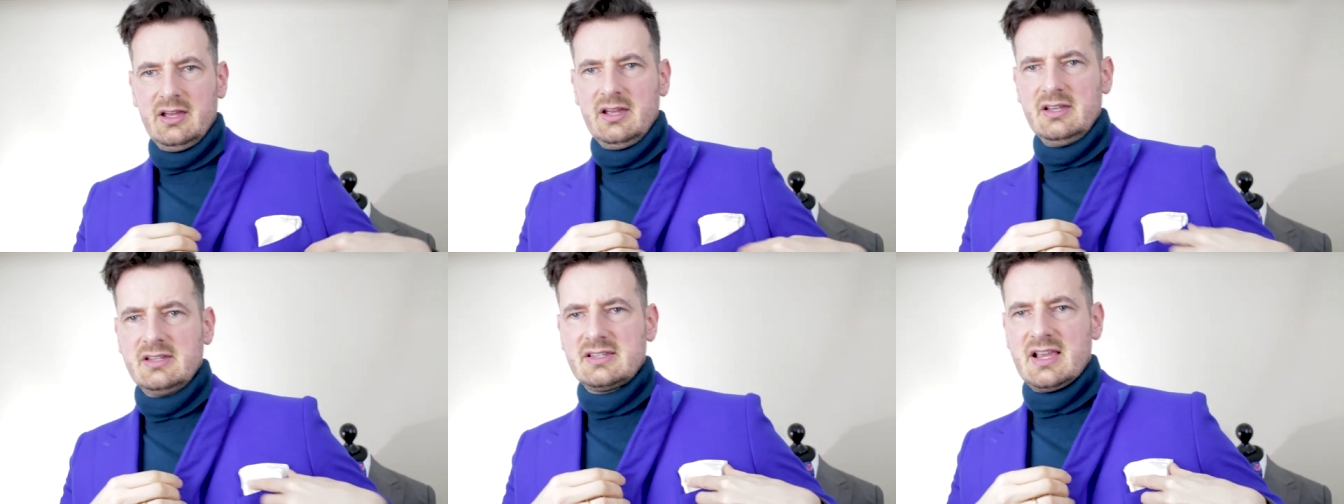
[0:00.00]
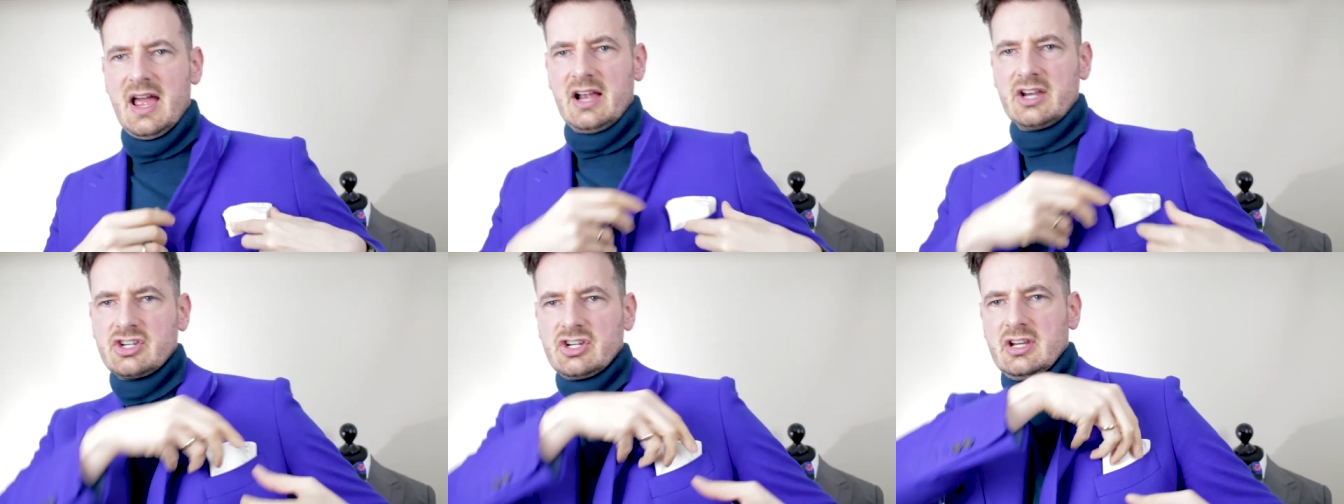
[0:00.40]
is
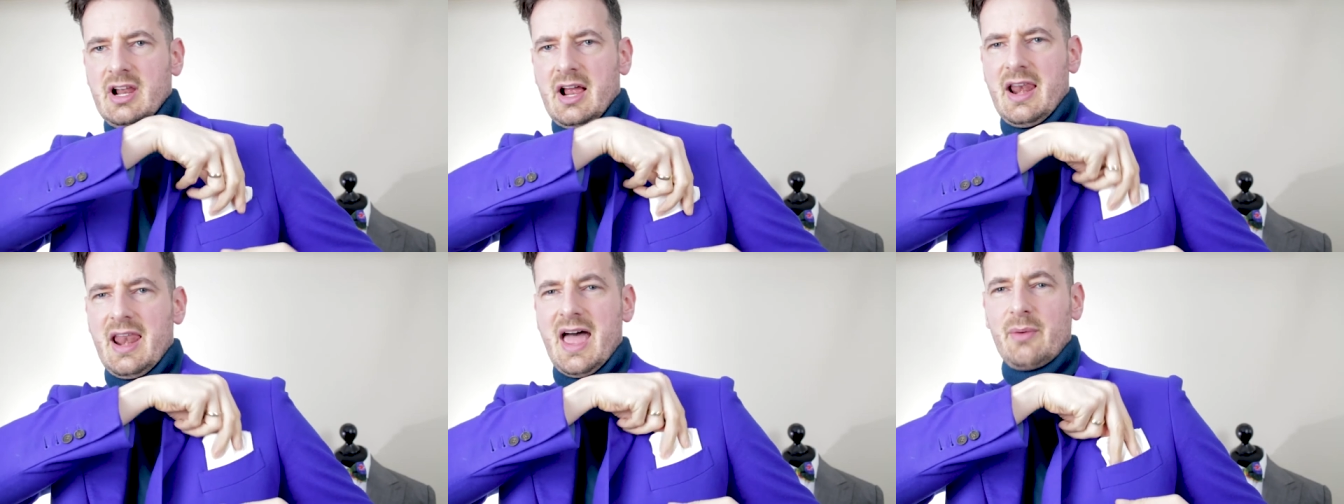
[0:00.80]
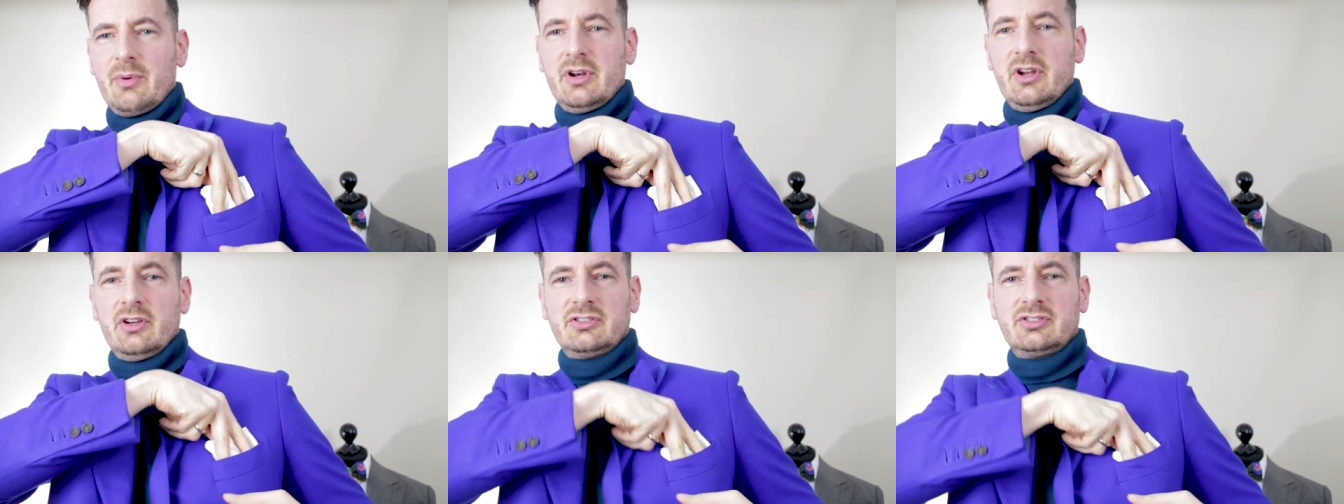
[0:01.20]
actually
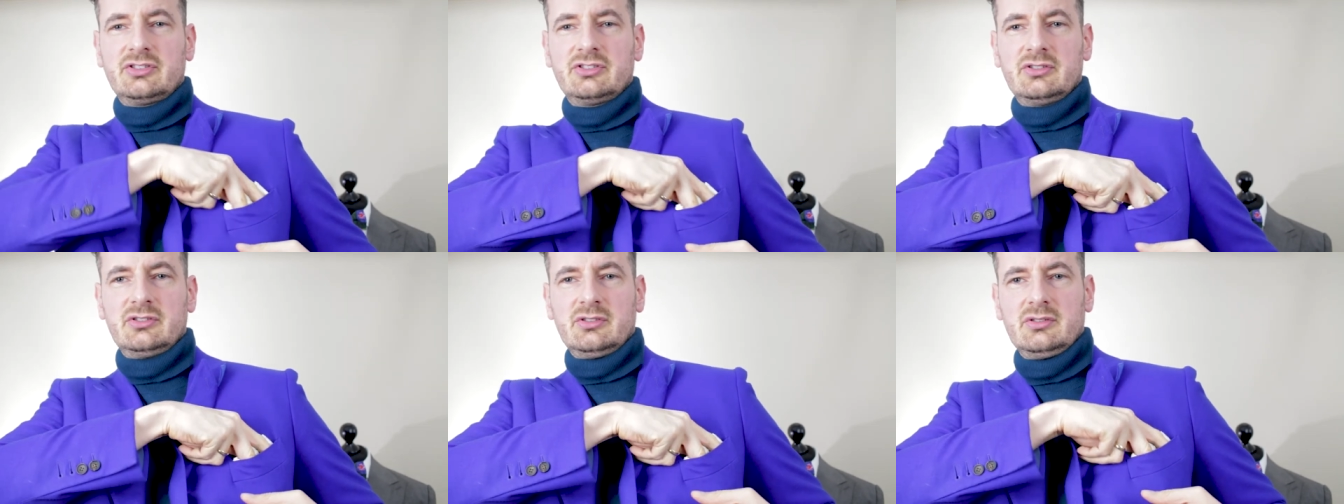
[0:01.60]
allowing us